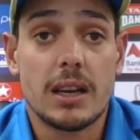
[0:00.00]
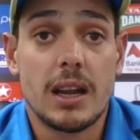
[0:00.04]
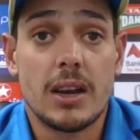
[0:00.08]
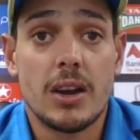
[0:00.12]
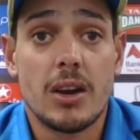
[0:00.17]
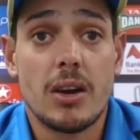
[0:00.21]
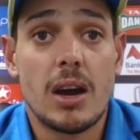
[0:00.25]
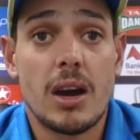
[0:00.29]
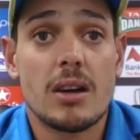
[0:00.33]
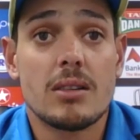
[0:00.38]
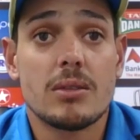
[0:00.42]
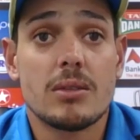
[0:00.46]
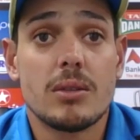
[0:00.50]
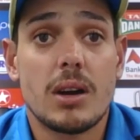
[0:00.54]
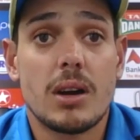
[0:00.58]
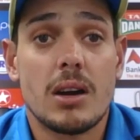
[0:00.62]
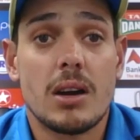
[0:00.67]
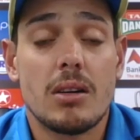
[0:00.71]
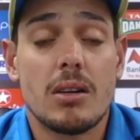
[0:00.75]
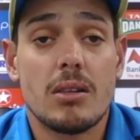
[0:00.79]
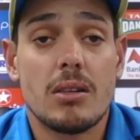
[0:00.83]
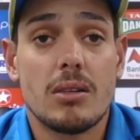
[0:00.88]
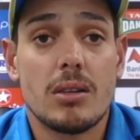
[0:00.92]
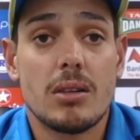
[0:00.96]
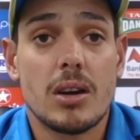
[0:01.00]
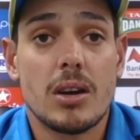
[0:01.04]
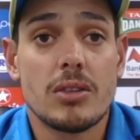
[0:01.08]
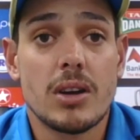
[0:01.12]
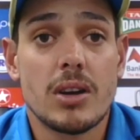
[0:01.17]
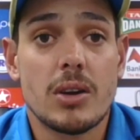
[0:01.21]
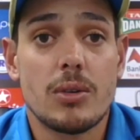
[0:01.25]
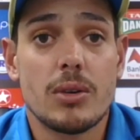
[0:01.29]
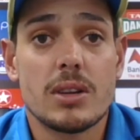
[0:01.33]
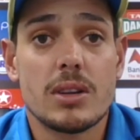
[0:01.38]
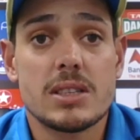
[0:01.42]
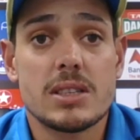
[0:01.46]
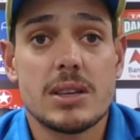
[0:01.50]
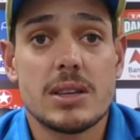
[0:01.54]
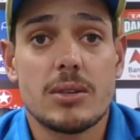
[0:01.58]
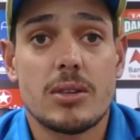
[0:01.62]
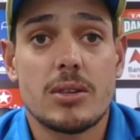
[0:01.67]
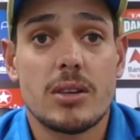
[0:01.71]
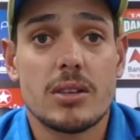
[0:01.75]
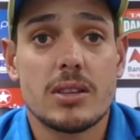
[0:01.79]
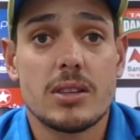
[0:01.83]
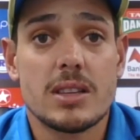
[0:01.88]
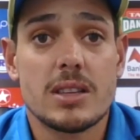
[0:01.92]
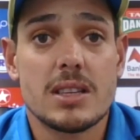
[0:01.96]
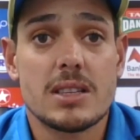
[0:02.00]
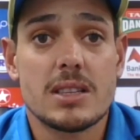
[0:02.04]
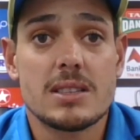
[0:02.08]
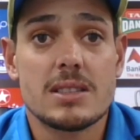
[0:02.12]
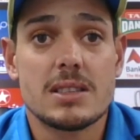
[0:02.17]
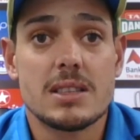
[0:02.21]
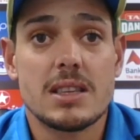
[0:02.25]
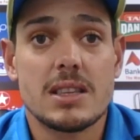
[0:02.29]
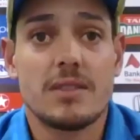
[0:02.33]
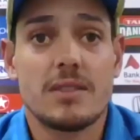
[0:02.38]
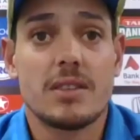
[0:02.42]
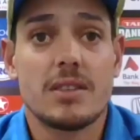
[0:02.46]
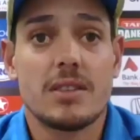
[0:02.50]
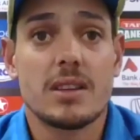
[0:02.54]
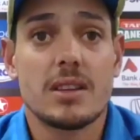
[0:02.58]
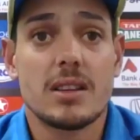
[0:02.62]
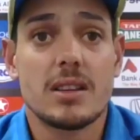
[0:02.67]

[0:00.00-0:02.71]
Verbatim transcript: know our record of subcontinent's